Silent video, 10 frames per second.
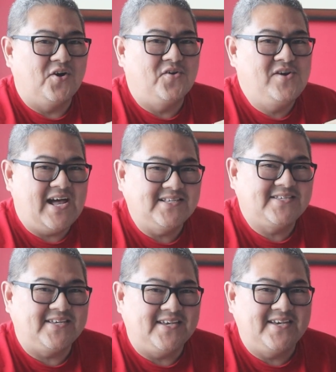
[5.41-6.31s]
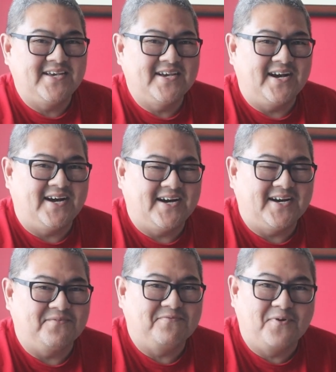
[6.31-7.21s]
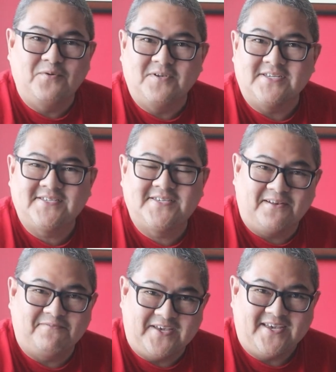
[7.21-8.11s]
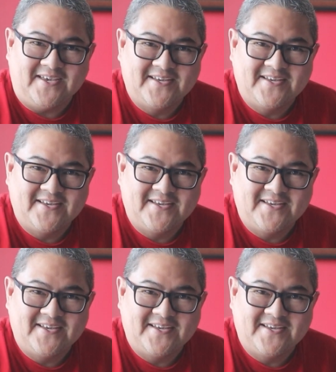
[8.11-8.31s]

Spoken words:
ULANZI phone selfie.